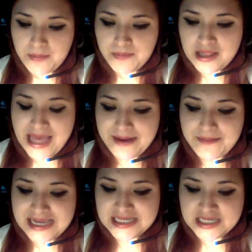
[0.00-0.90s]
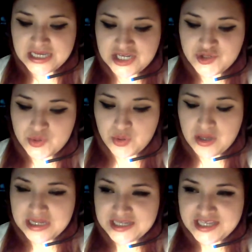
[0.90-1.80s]
plan my schedule
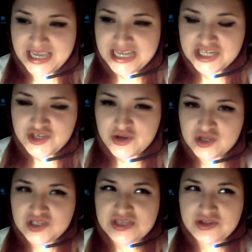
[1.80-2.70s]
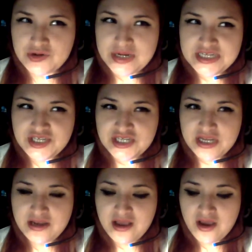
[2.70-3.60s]
and take into
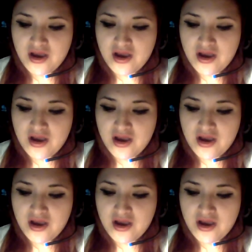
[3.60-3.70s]
consideration